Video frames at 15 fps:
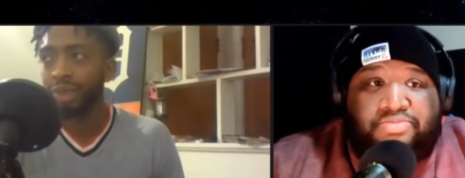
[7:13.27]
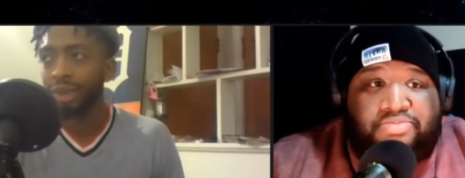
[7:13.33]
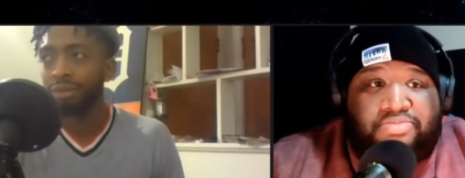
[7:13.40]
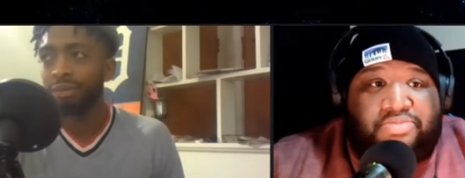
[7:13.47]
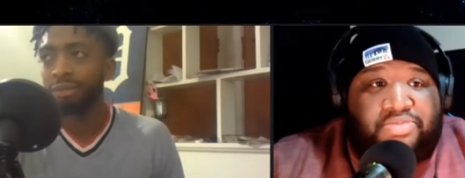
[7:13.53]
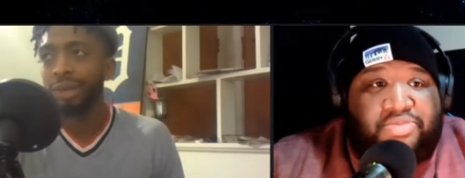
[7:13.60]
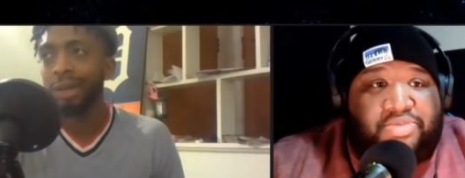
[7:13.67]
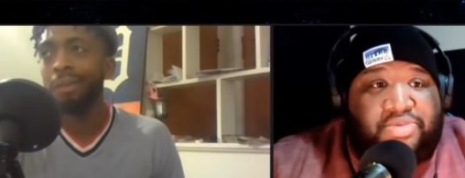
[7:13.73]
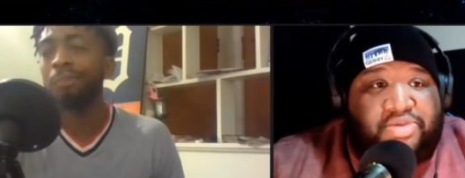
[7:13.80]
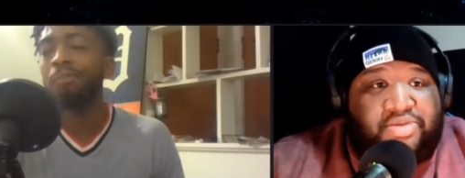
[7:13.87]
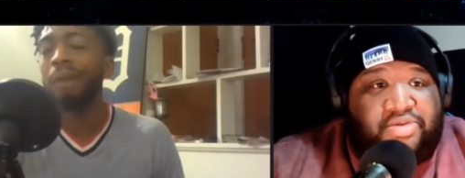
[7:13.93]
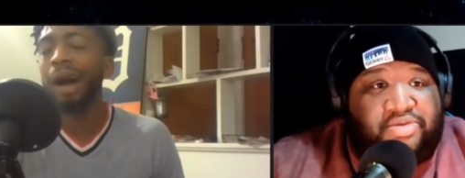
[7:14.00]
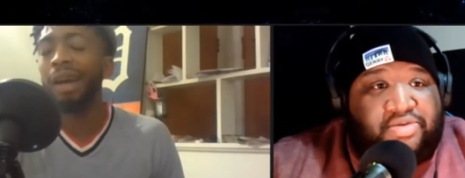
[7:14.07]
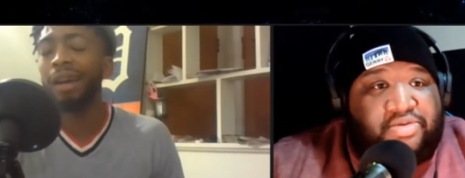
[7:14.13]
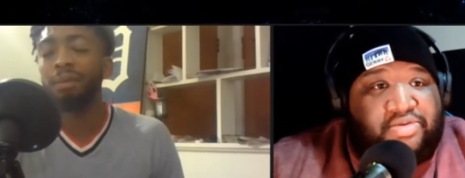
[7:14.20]
Speaker 1: There might
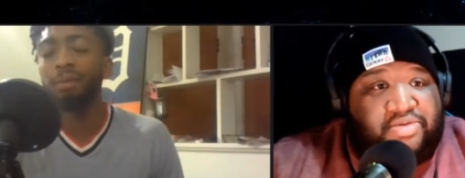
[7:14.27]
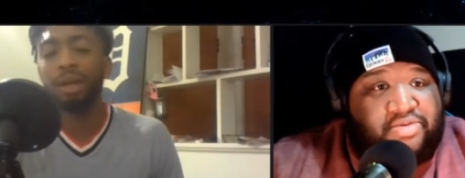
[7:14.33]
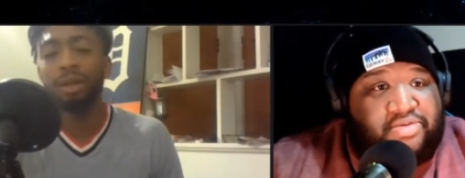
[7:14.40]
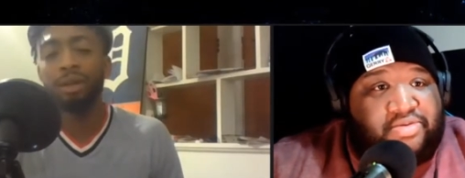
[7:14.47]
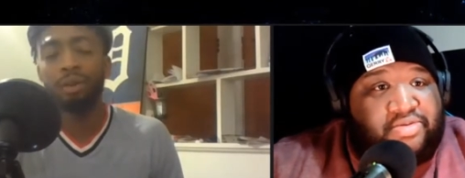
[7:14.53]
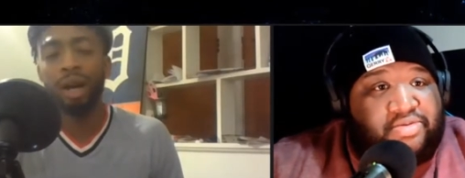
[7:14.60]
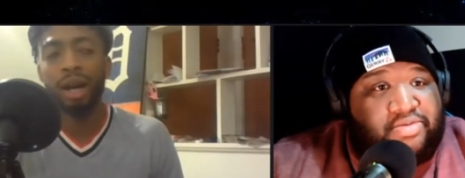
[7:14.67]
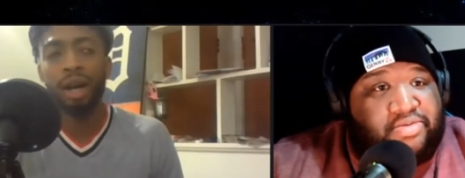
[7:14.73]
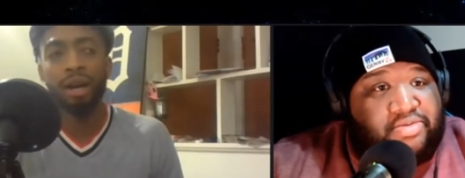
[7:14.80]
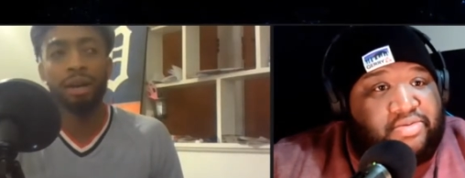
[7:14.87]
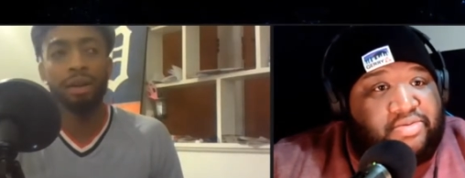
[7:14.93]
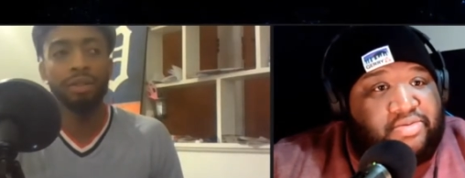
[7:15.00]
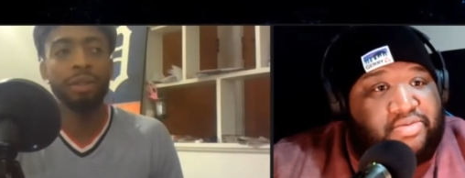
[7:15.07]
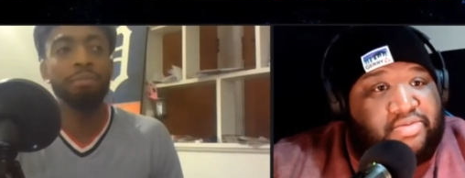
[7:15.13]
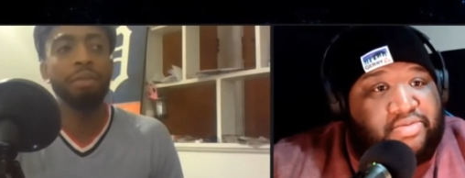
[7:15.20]
have been around
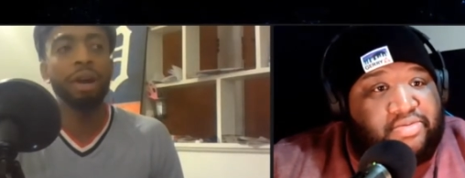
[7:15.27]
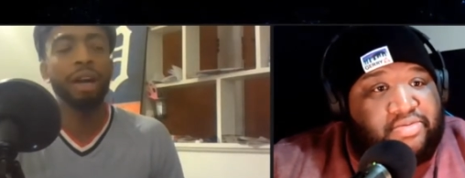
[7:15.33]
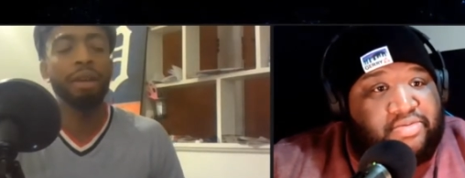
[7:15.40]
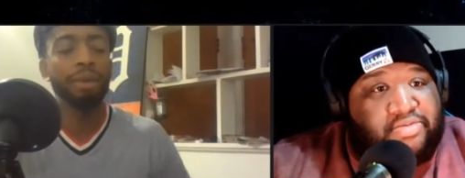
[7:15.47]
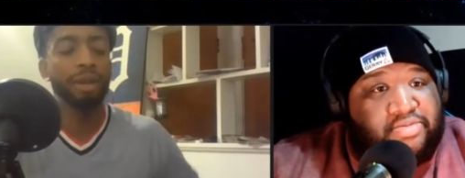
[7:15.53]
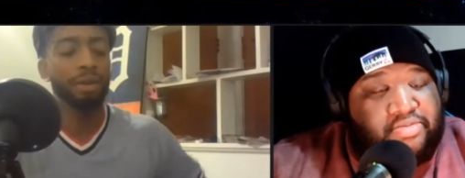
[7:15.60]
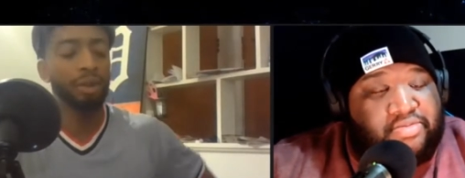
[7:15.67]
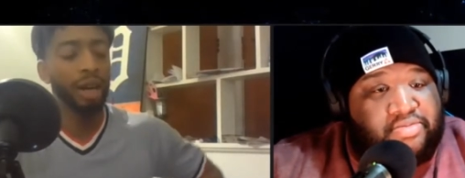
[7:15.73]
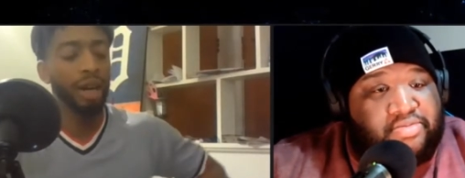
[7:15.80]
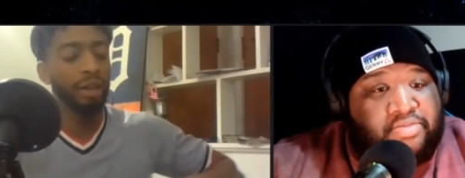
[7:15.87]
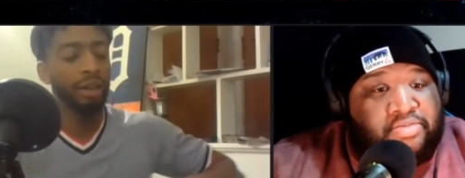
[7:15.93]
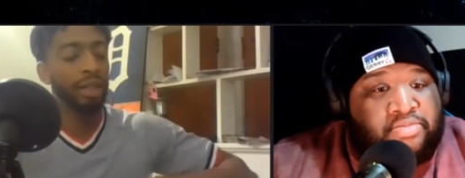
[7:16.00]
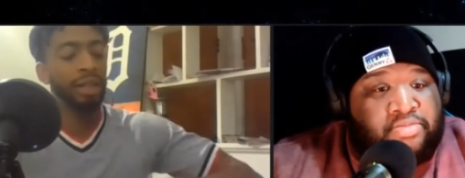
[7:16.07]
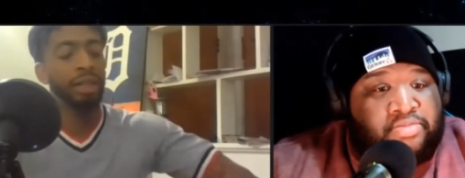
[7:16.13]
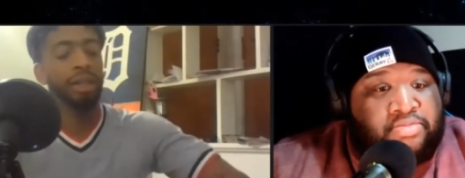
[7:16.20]

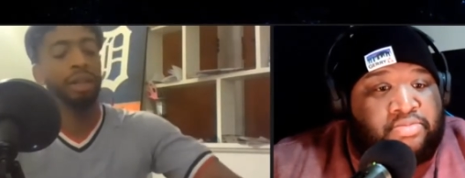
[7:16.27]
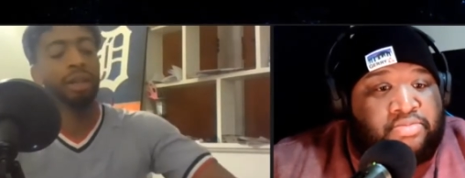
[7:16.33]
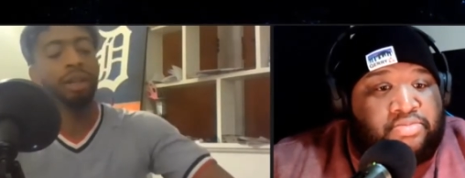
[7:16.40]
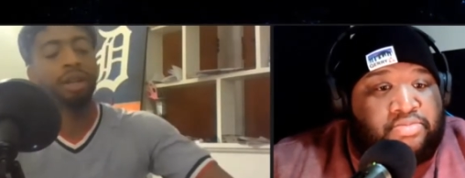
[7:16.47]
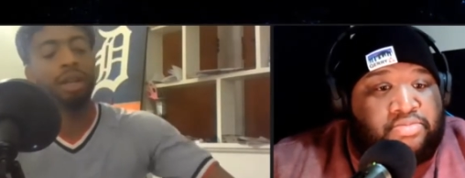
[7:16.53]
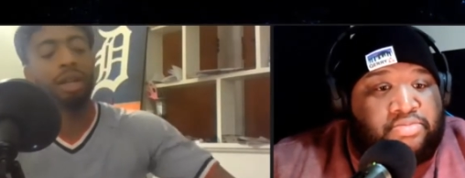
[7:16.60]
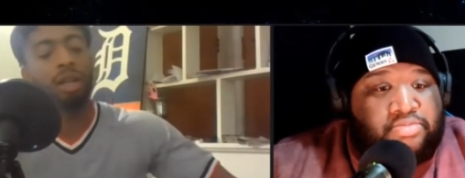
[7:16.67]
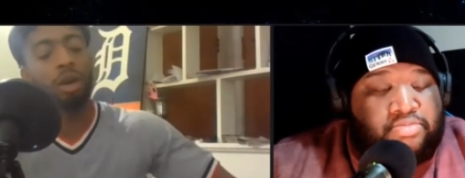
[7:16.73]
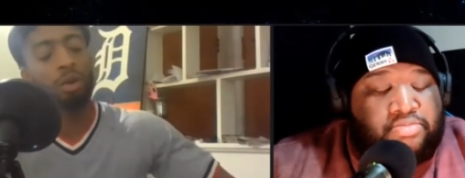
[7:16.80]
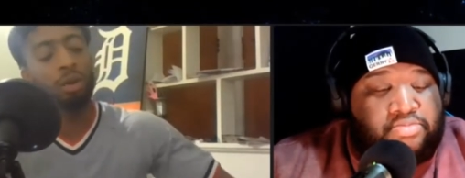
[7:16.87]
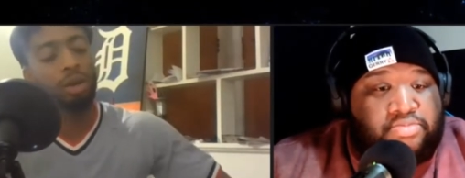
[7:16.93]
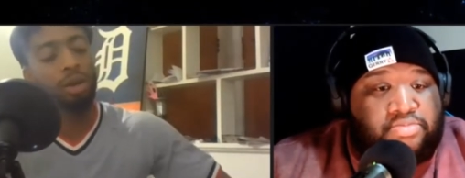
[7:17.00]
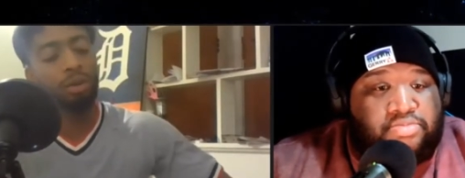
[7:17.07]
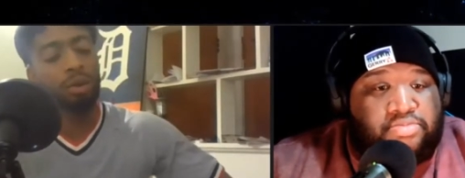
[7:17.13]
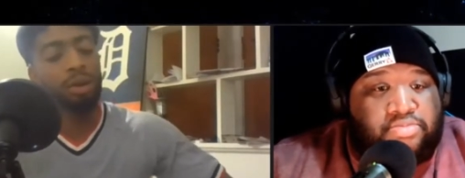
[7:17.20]
that Glow could have
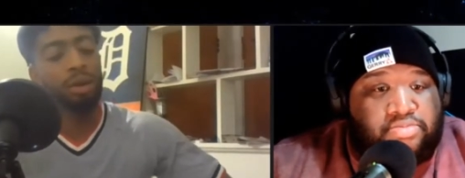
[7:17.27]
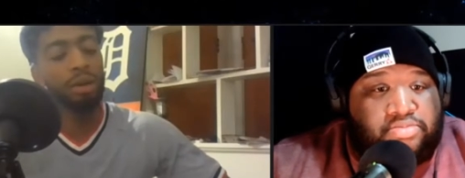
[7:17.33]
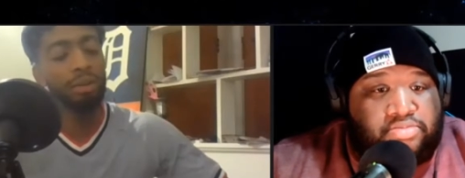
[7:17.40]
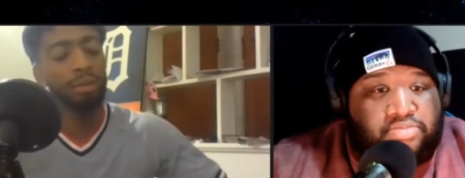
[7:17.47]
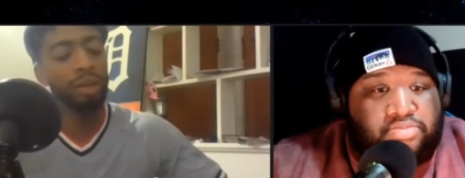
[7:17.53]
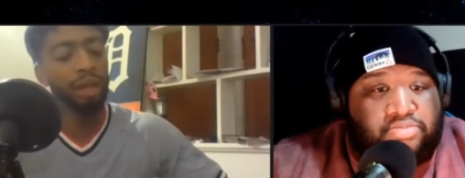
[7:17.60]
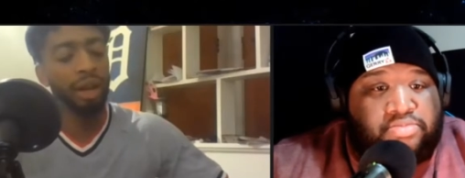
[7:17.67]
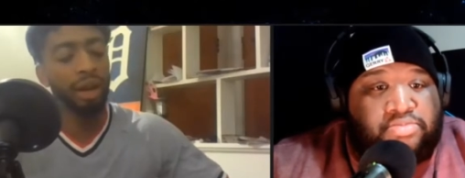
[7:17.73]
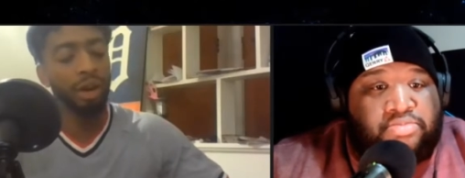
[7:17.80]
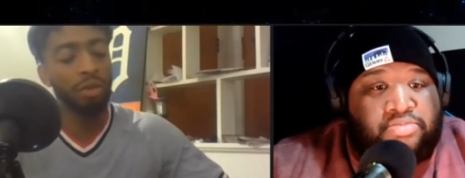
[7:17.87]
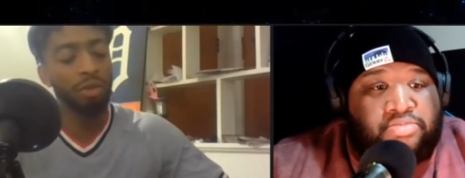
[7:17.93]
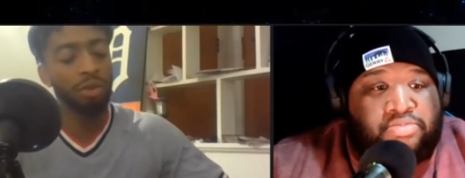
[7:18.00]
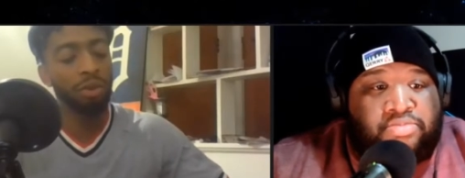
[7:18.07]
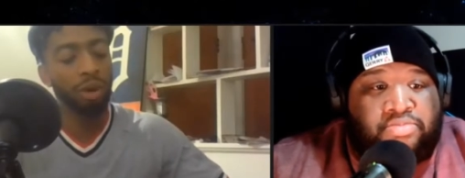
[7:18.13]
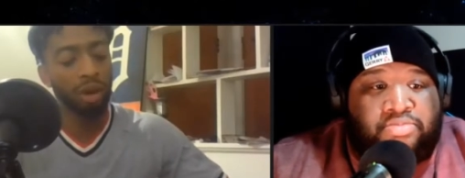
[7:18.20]
won, but yeah,
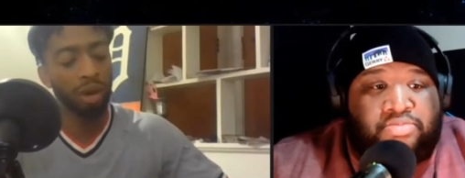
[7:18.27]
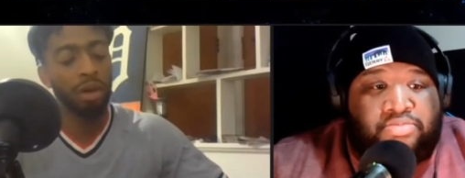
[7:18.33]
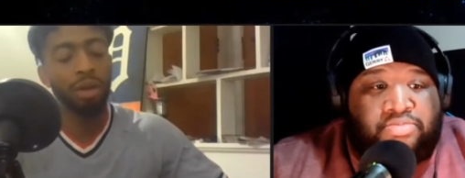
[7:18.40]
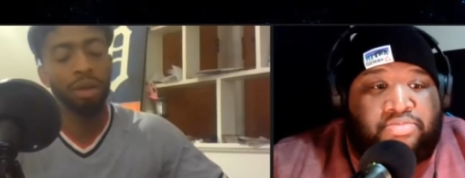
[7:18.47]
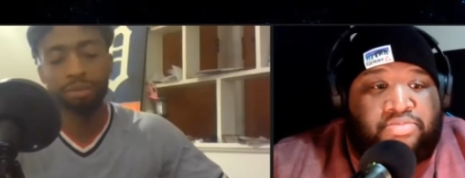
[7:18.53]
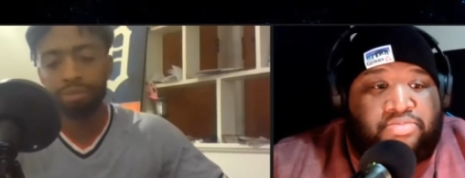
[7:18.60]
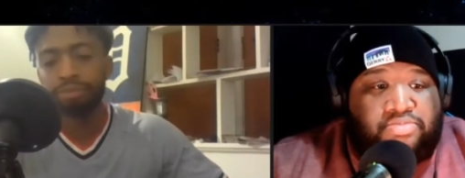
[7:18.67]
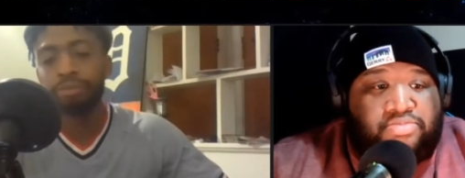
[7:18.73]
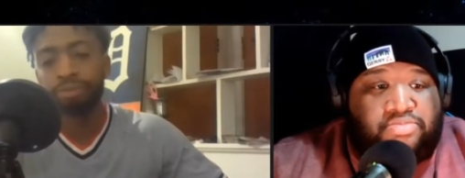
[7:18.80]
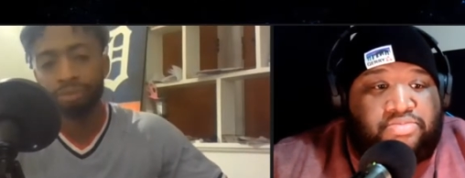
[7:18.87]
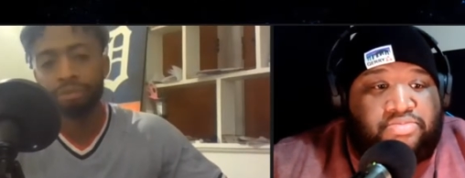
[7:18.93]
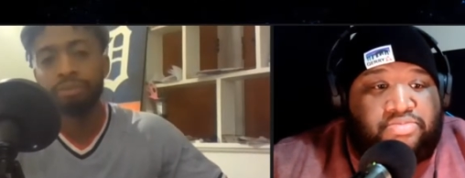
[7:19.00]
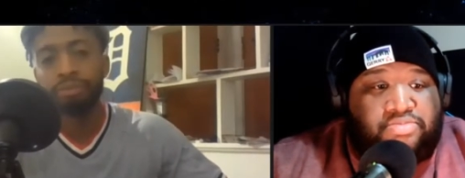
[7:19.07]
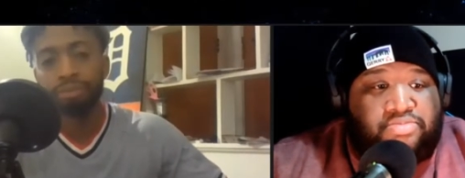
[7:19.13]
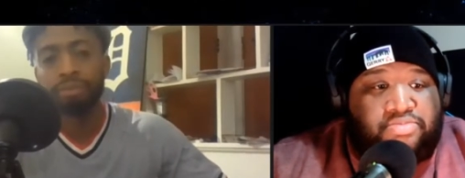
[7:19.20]
overall,
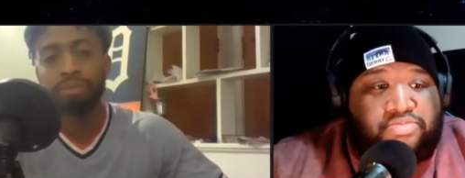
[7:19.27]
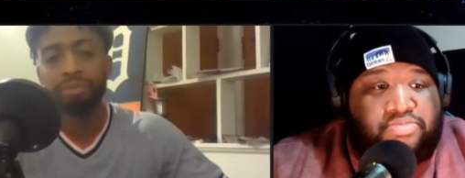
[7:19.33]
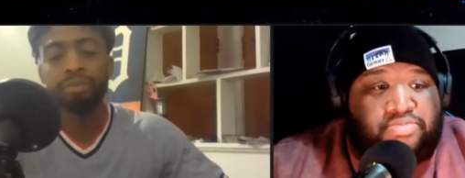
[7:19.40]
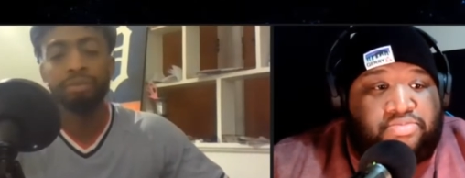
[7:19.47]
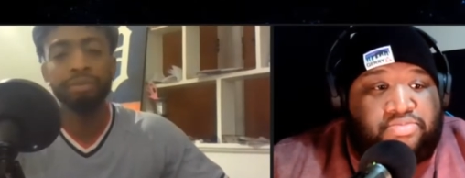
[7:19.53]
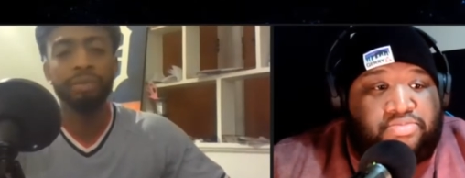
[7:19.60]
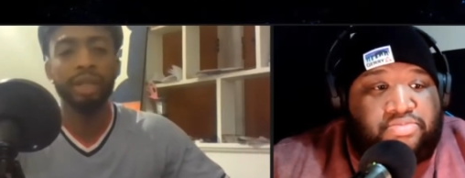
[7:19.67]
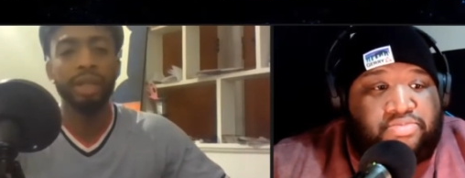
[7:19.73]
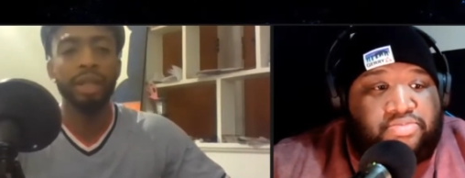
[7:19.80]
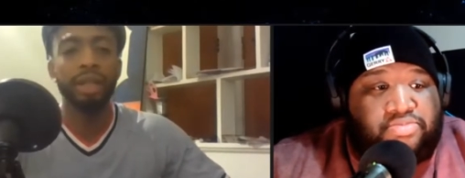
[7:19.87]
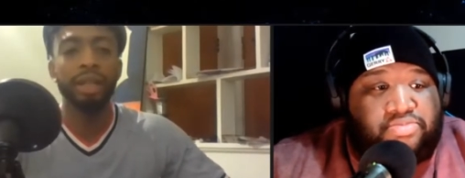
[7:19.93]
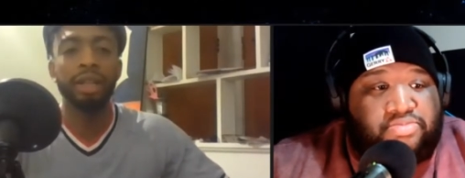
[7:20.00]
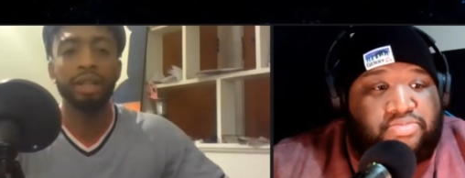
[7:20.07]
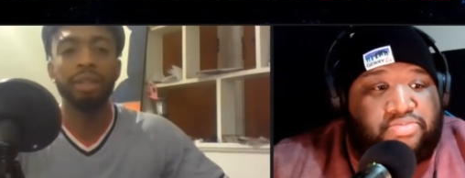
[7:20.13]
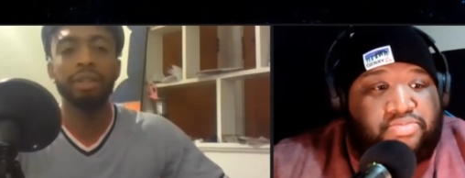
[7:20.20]
yeah,